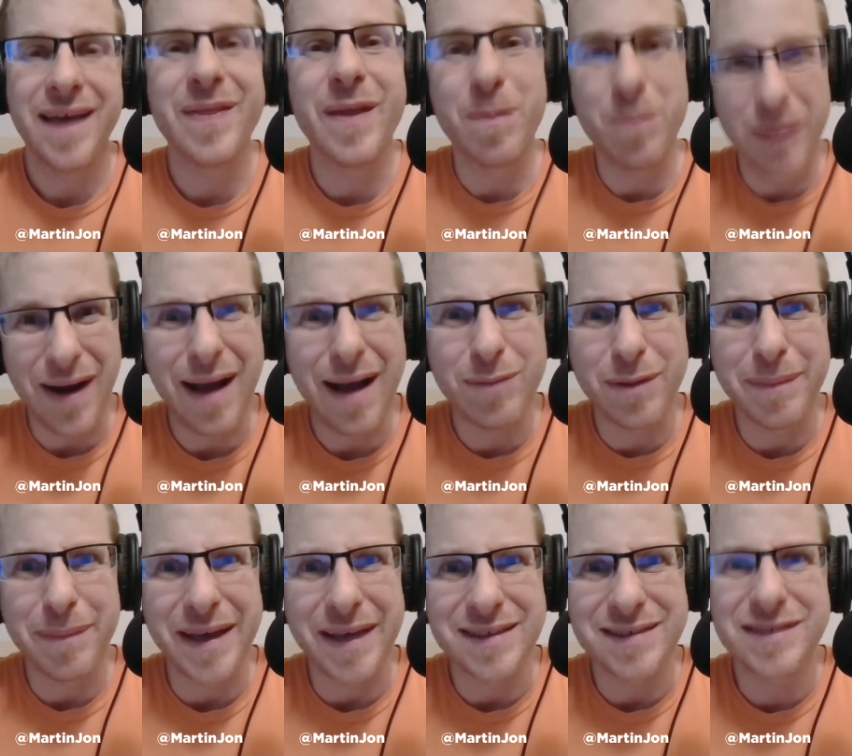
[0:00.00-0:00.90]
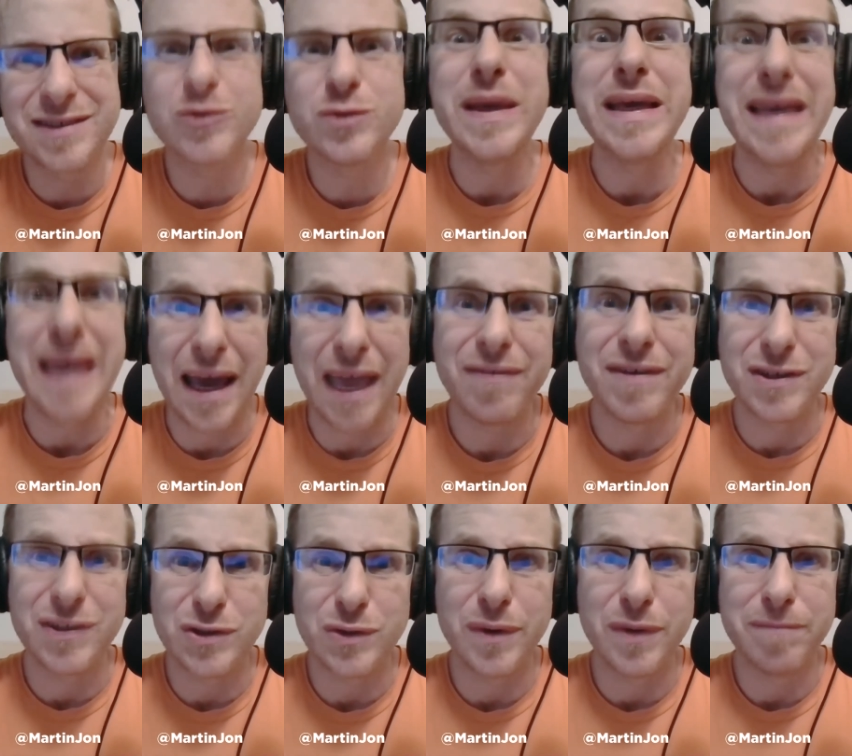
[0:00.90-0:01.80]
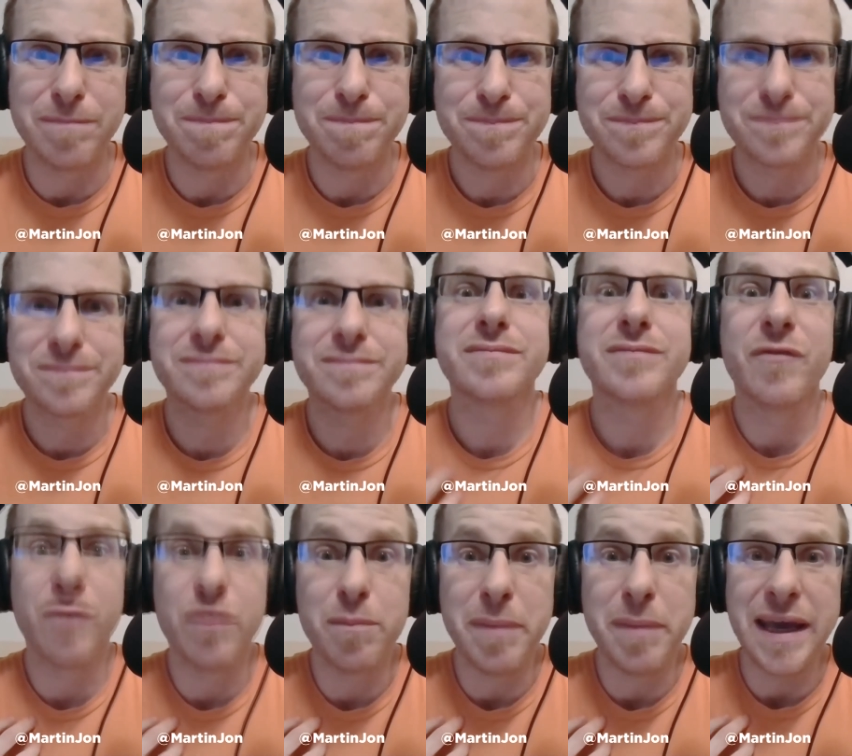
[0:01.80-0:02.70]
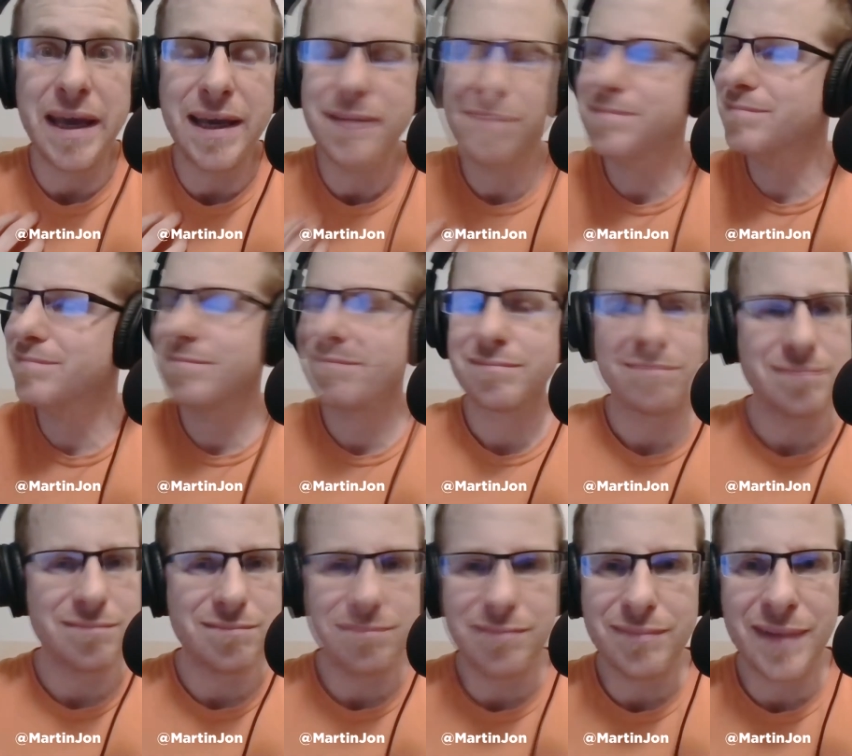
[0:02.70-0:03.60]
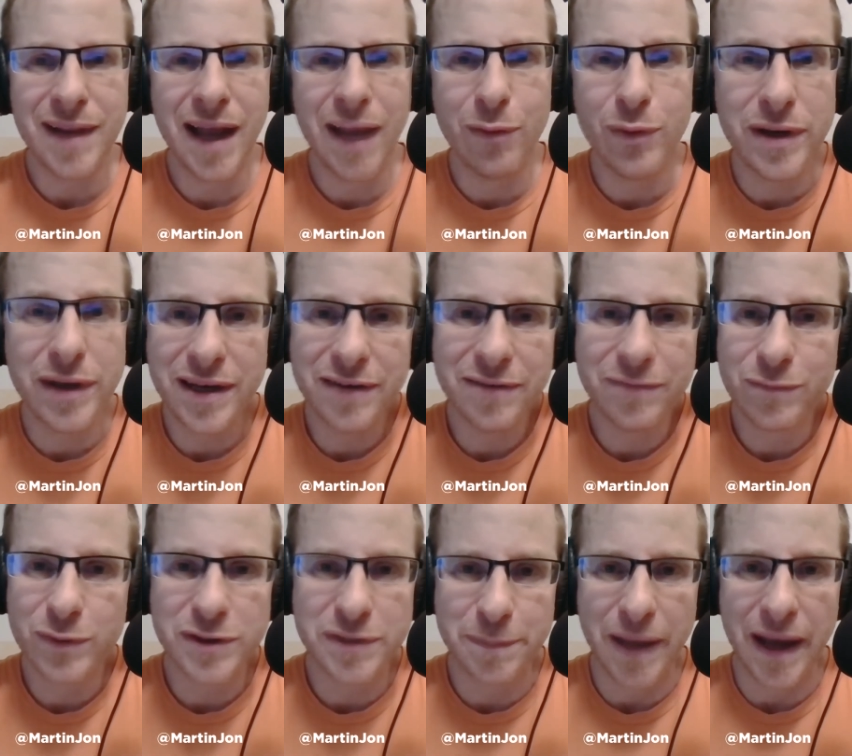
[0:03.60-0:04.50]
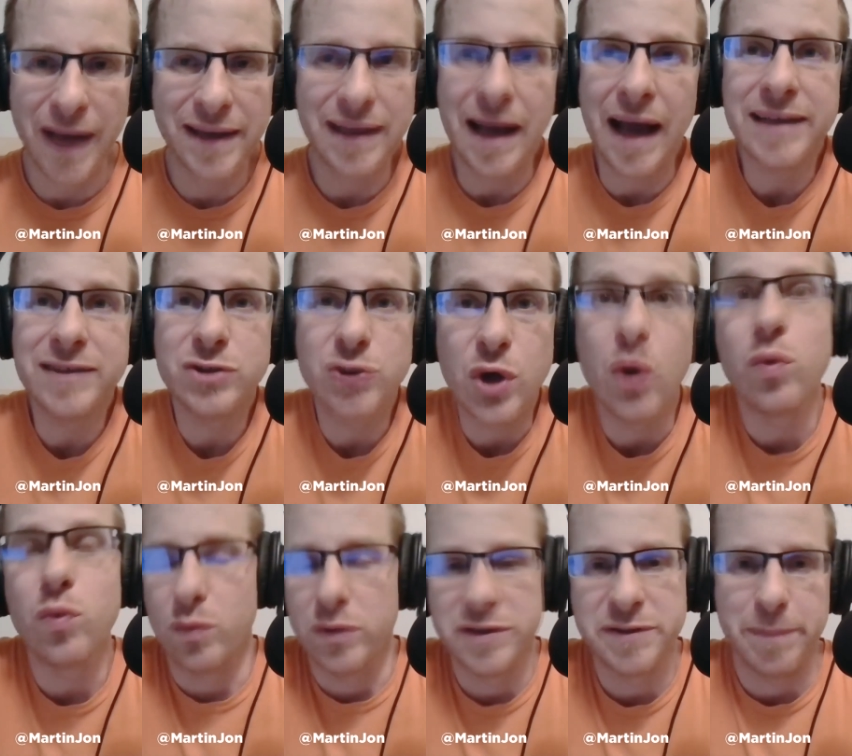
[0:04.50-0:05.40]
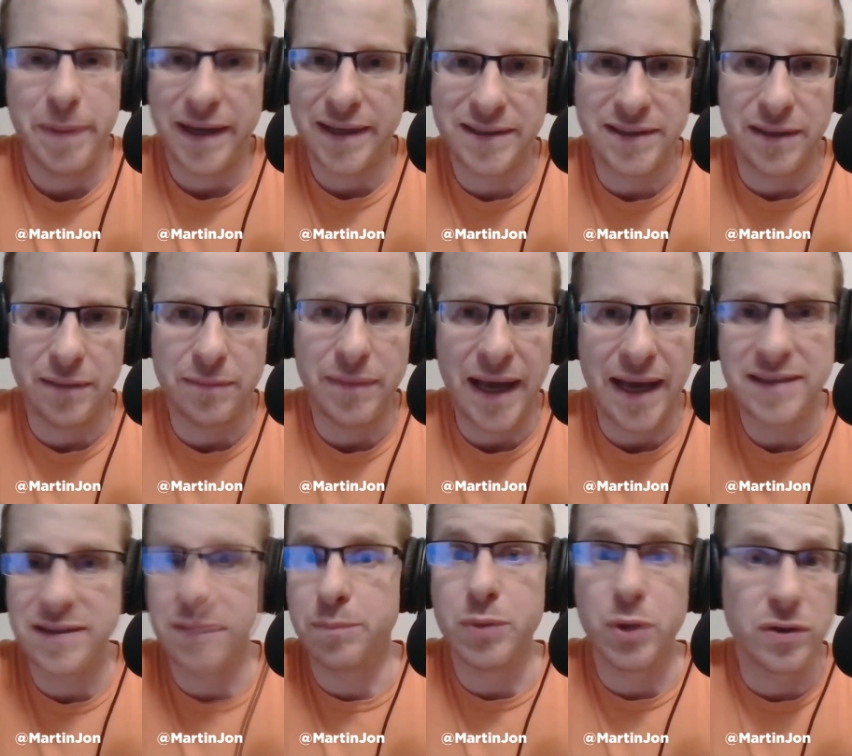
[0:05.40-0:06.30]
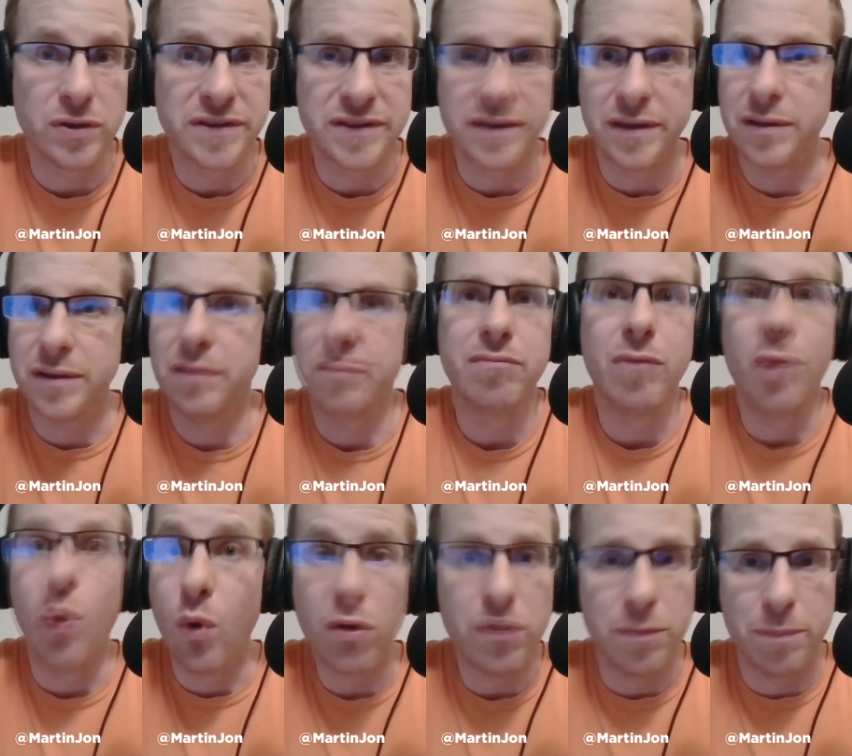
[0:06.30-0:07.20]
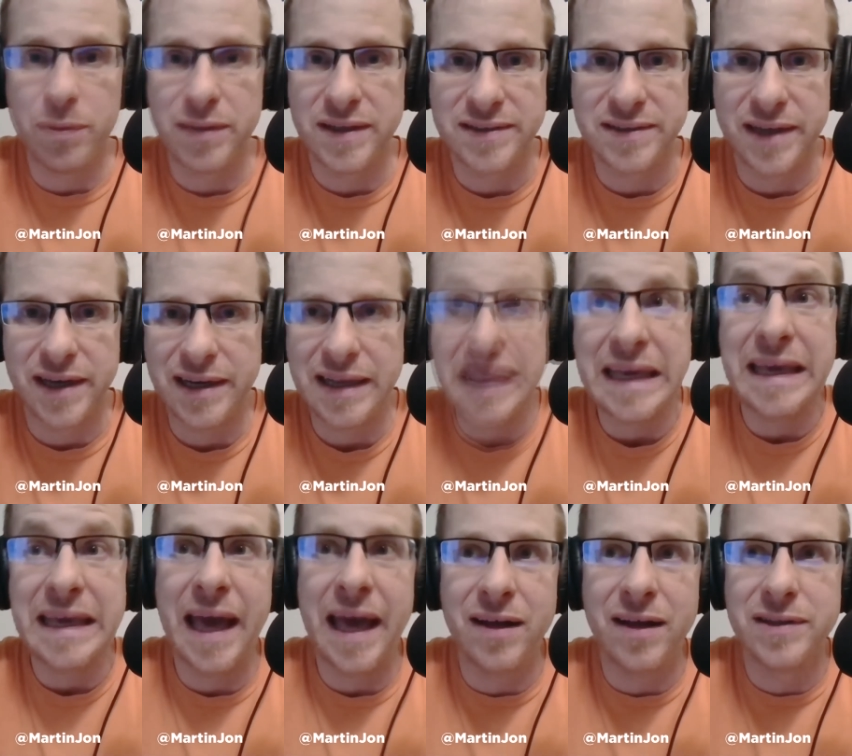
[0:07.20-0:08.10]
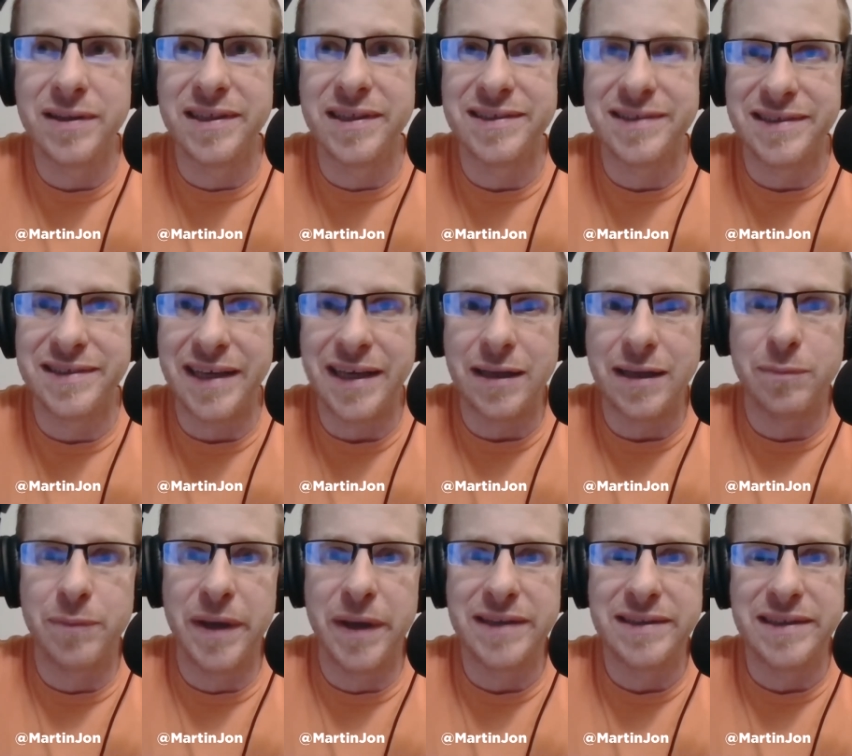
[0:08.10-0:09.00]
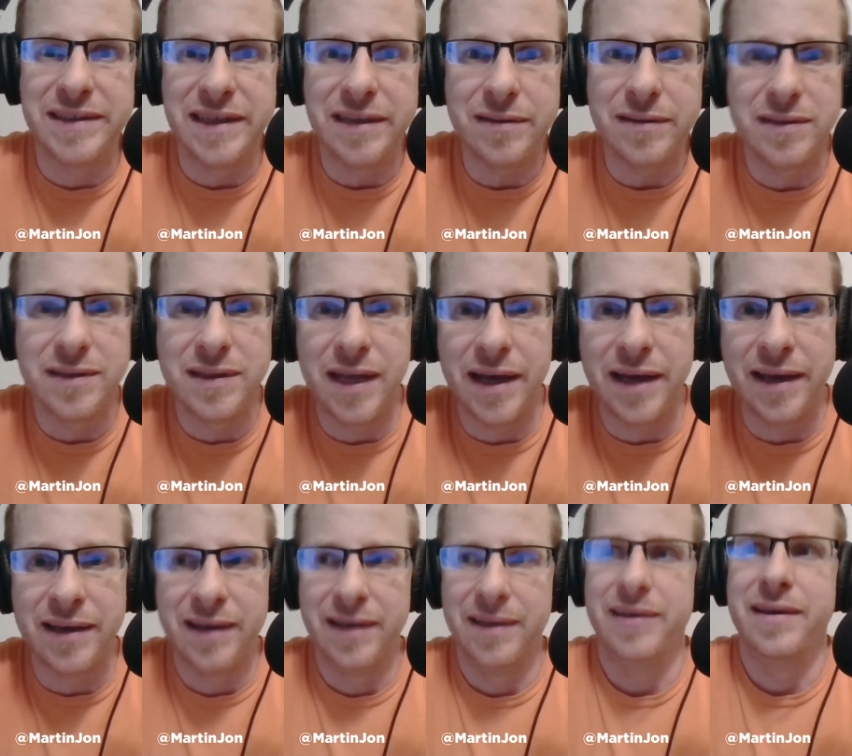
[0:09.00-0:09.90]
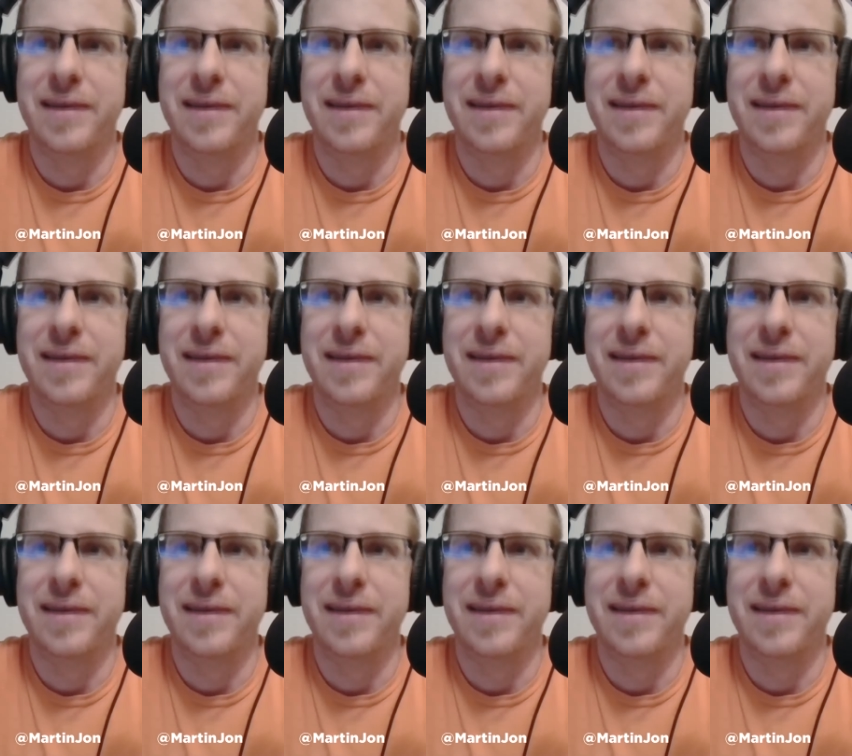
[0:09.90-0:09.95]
The problem is we gave it to him. For me, I wouldn't have I don't respect him as a person or a president. He held the seat, big deal. Like,